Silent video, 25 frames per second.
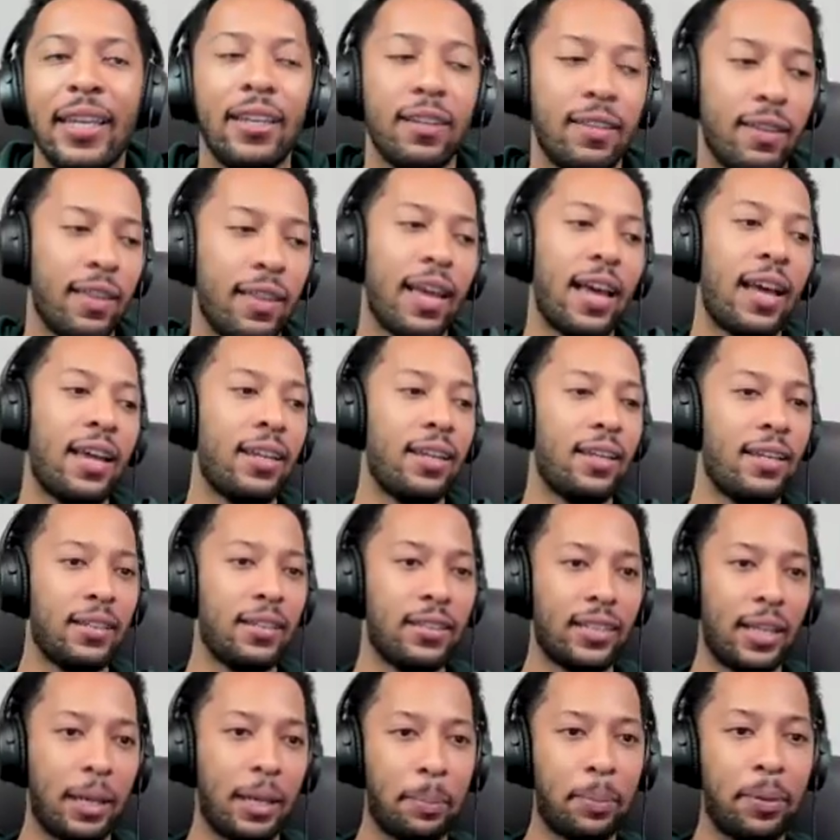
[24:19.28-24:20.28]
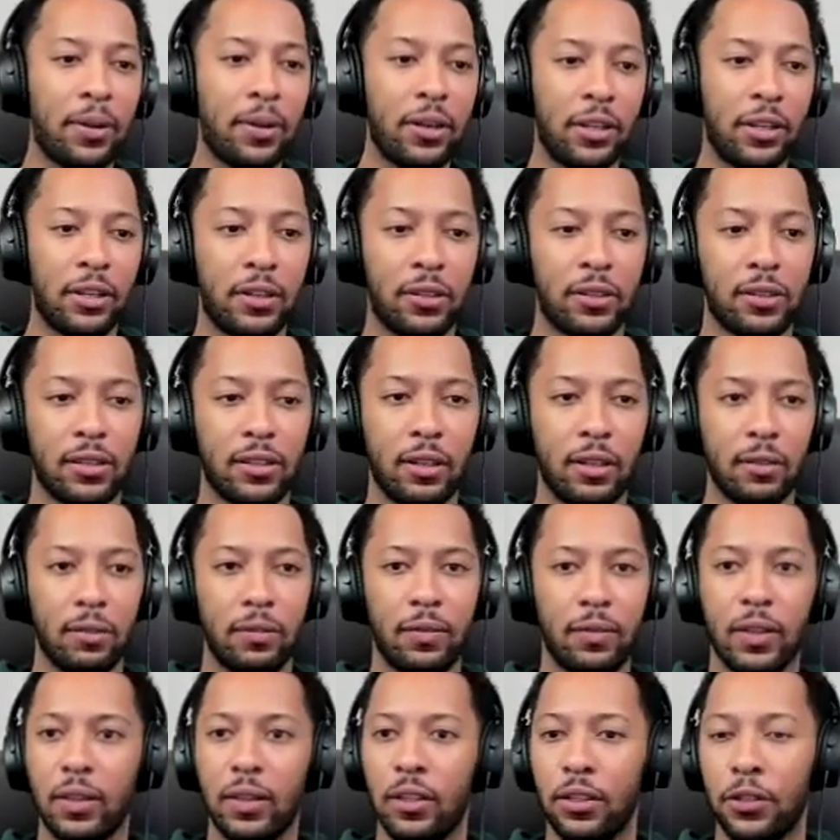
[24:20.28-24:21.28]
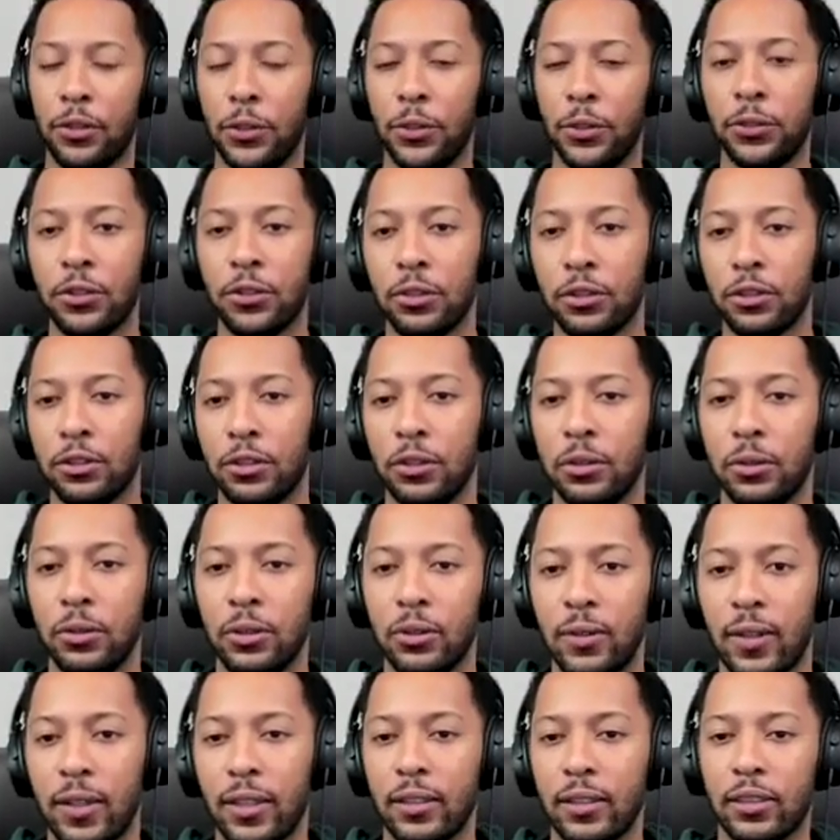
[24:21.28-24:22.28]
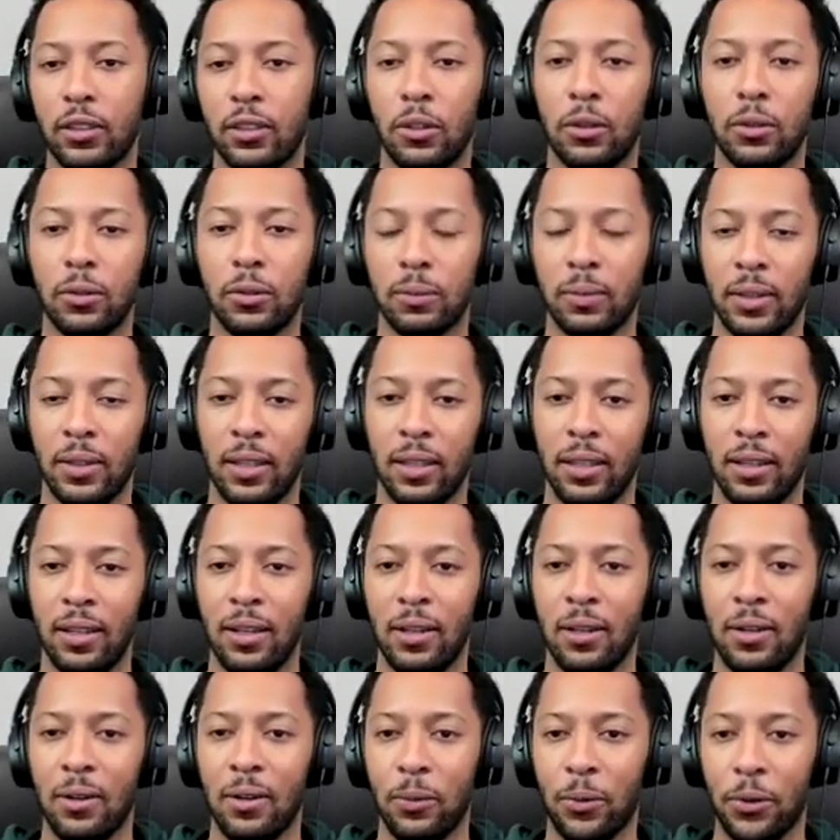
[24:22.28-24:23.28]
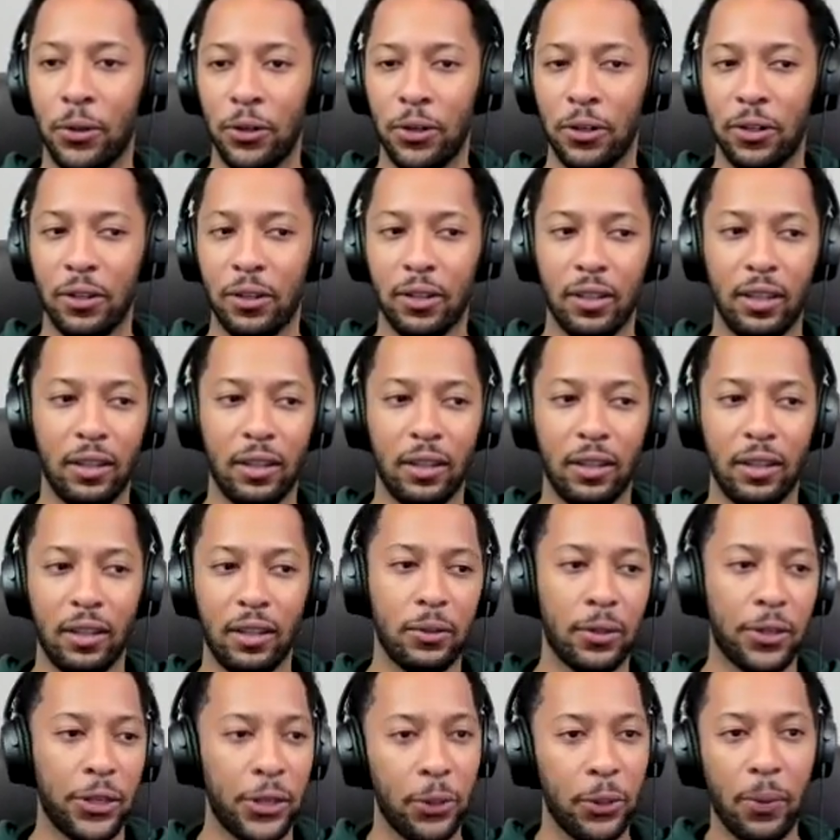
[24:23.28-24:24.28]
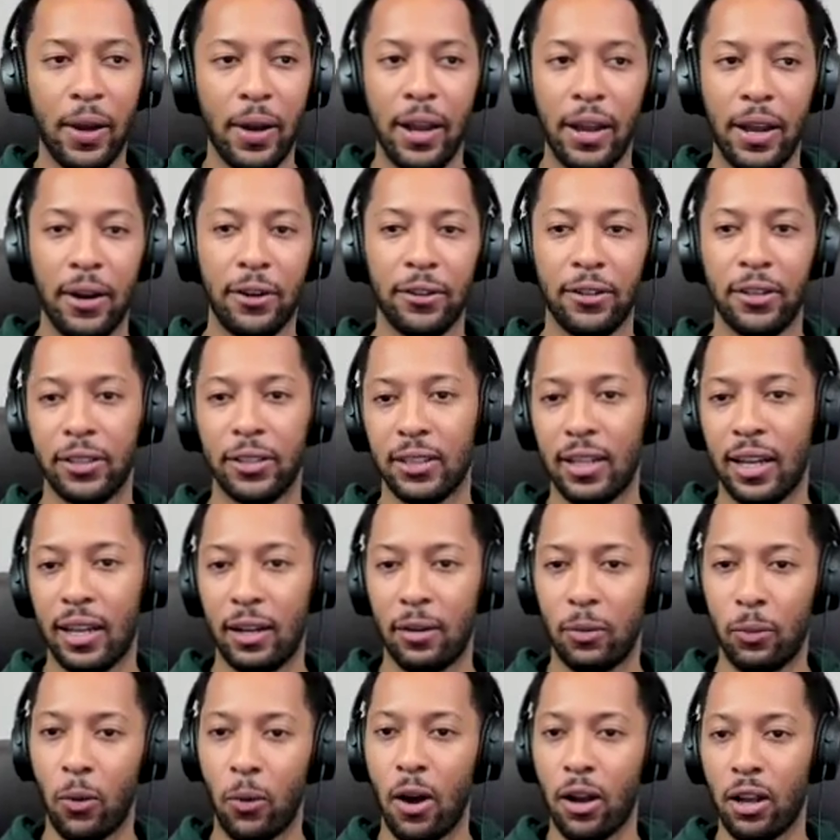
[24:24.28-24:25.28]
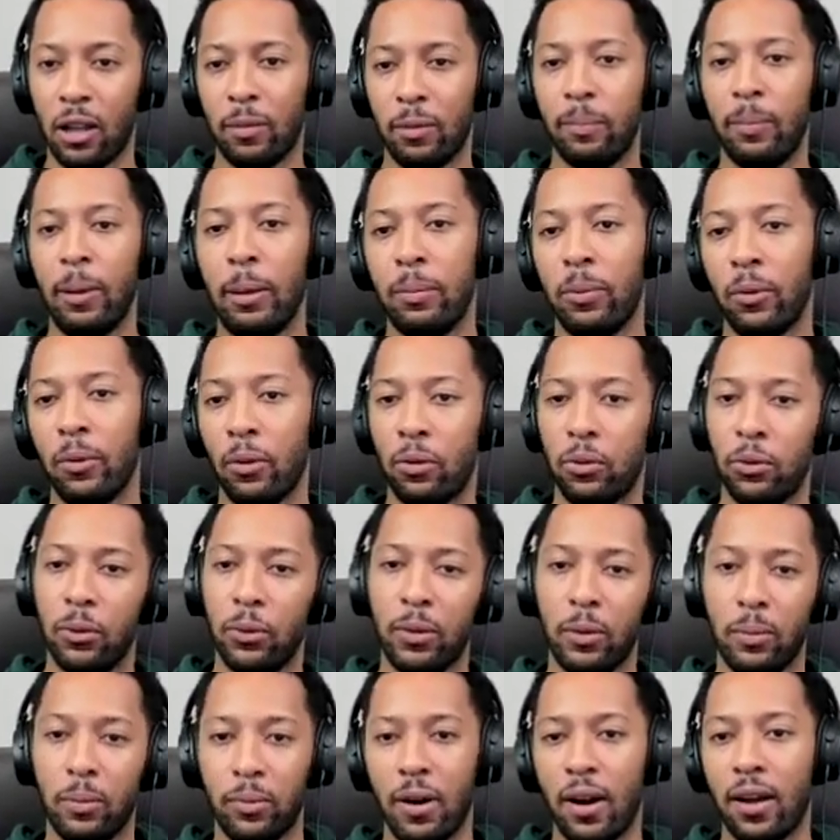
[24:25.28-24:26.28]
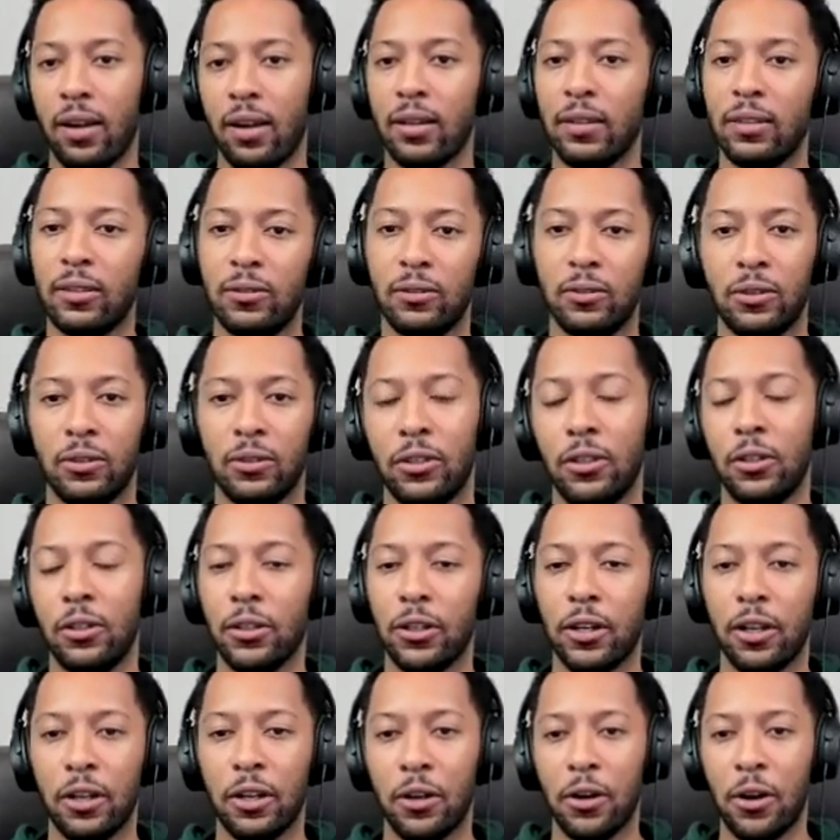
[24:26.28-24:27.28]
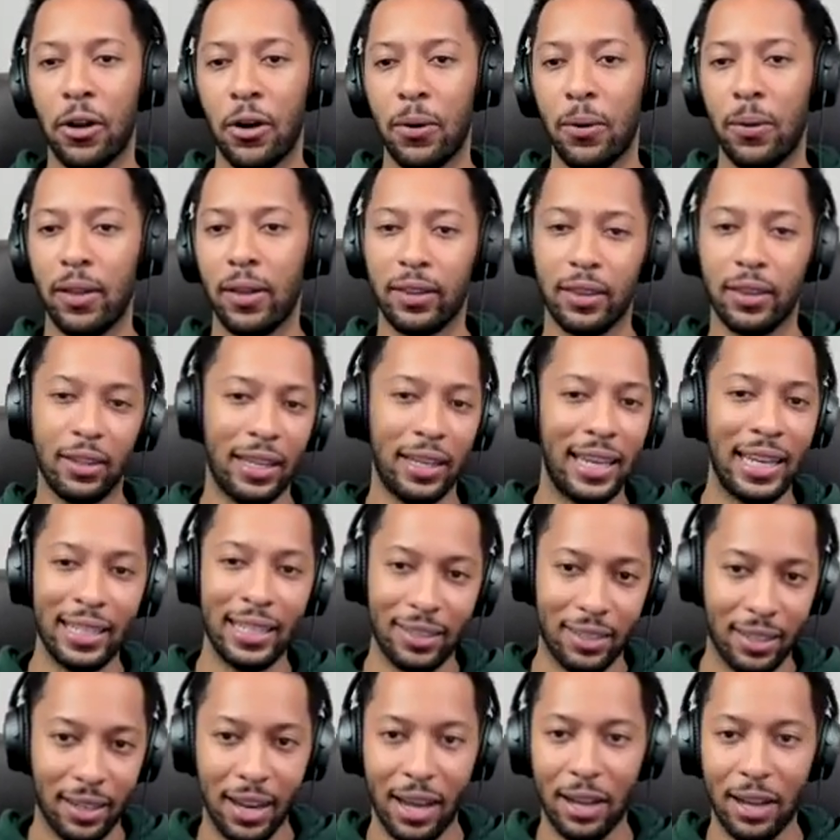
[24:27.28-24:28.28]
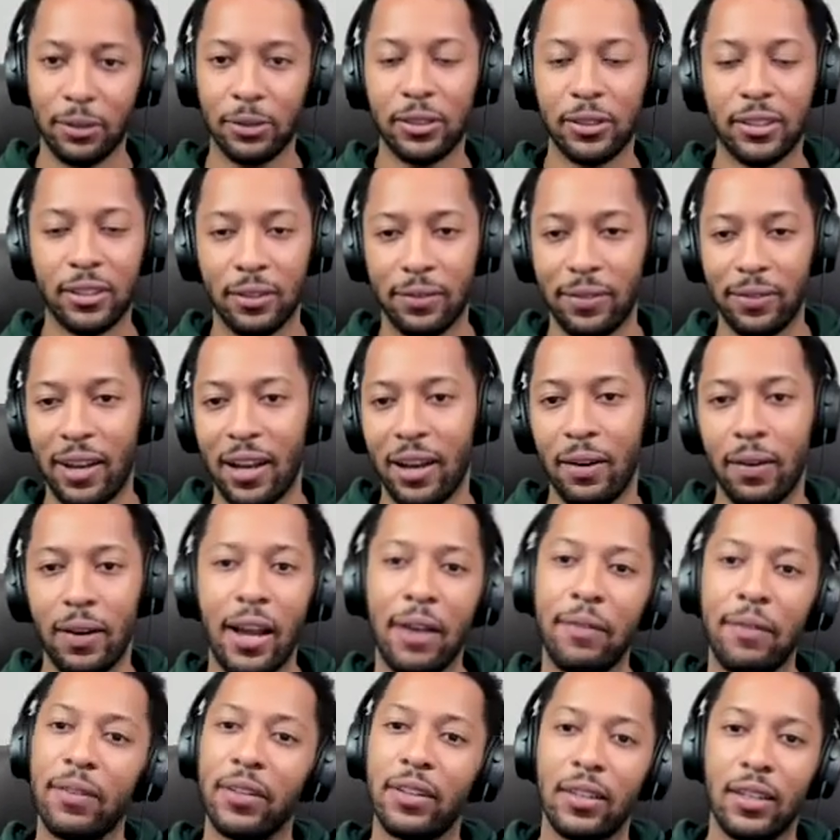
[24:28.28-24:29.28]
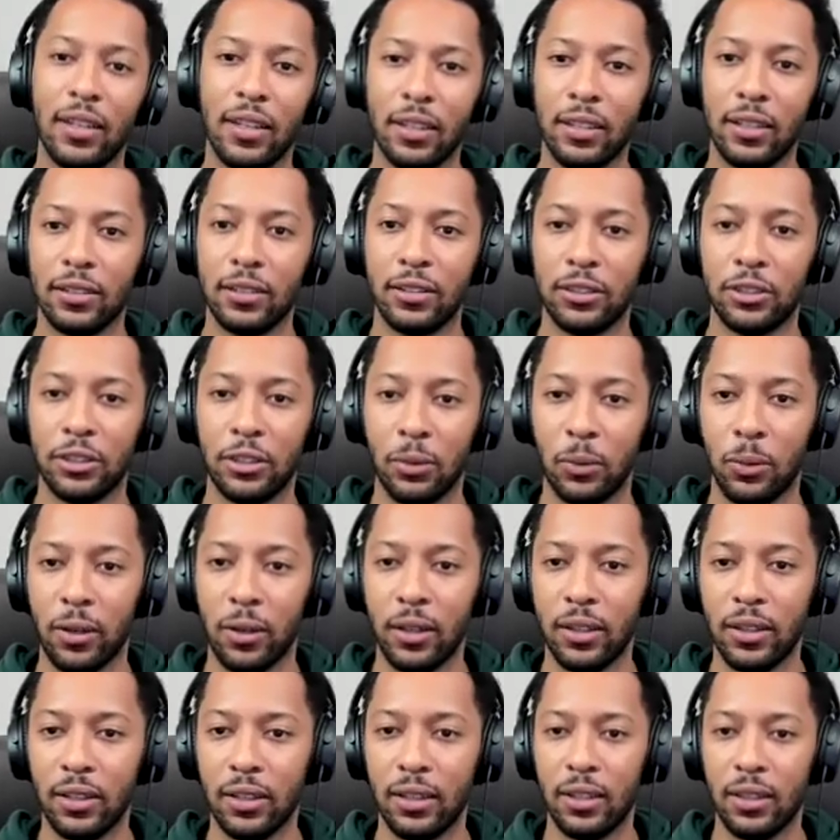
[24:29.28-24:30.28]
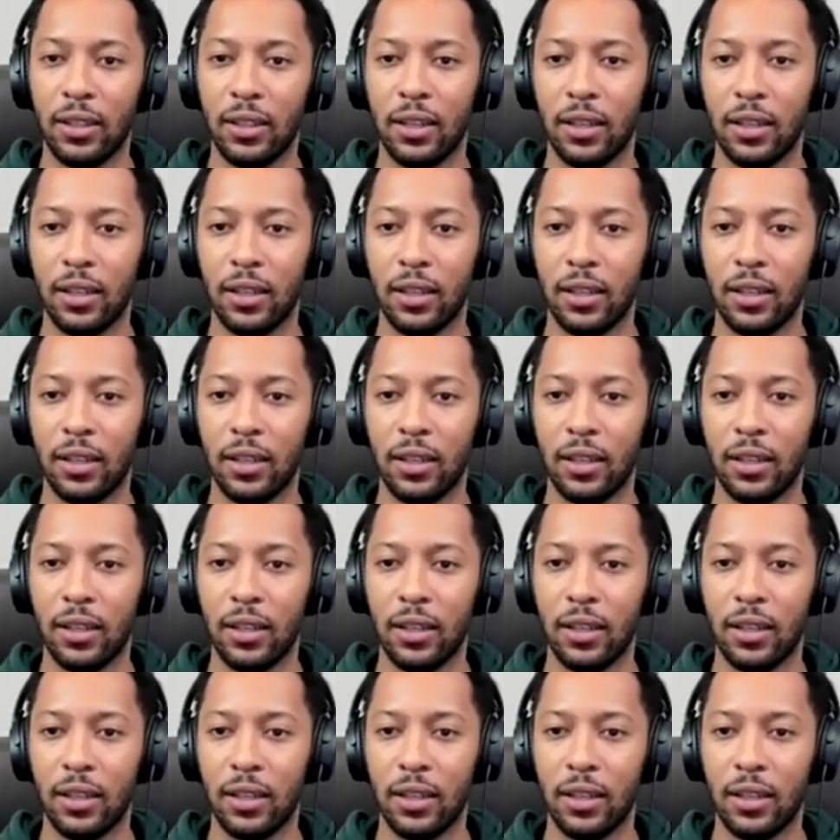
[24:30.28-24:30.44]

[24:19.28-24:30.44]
of that is like putting yourself in the user shoes, right? So when you're either doing QA or just kind of walking people through the product, you're going to know like the ins and outs of how everything should work.